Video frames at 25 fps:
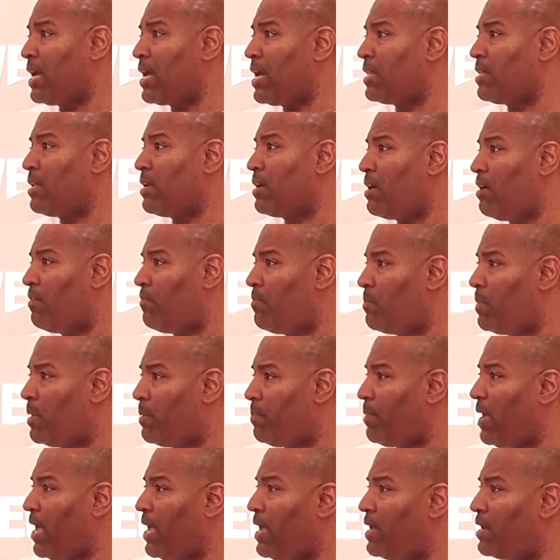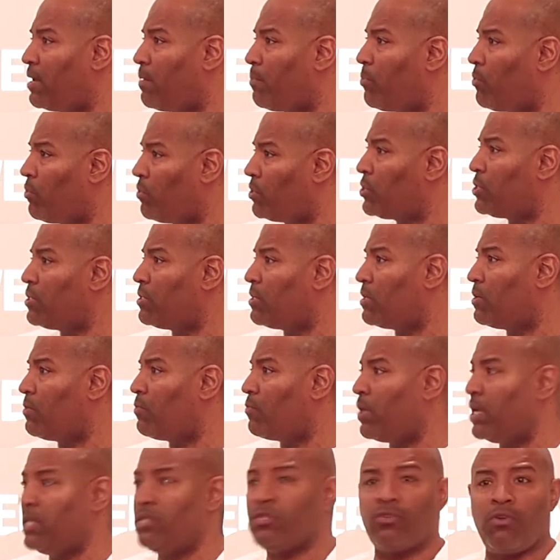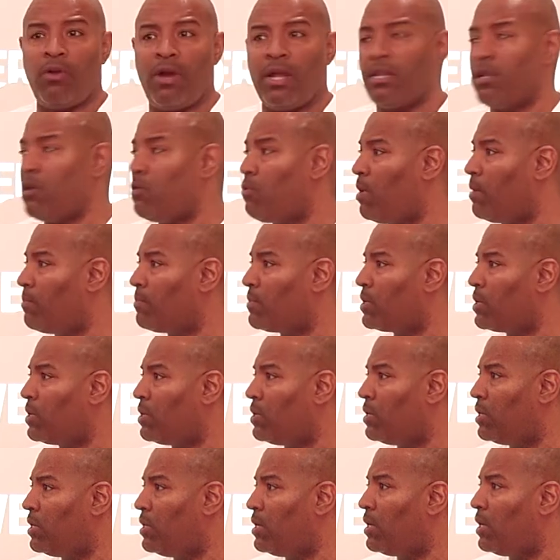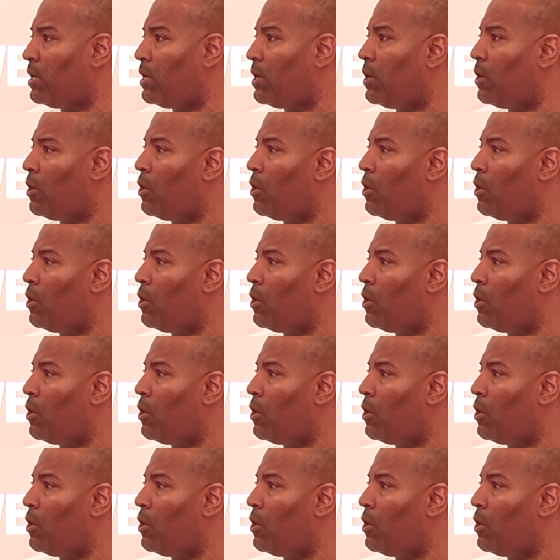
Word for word: I got the government paying a portion of the rent, so I know I'm good.